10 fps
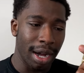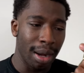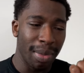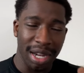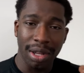
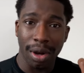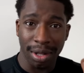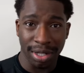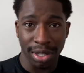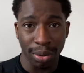but he
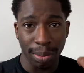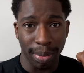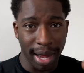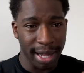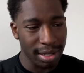calls this one
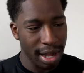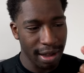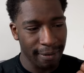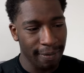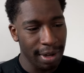Black
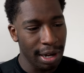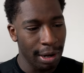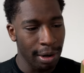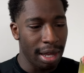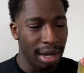Tie
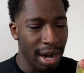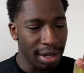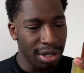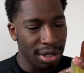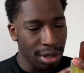Affair. And it
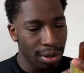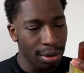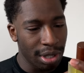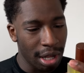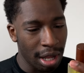actually
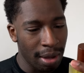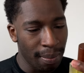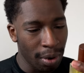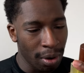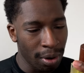shows
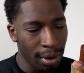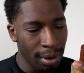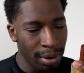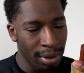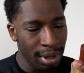
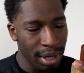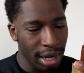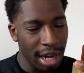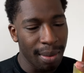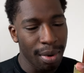amber,
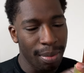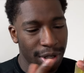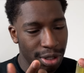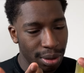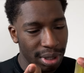
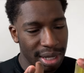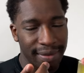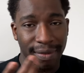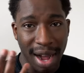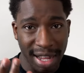patchouli,
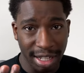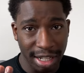and violet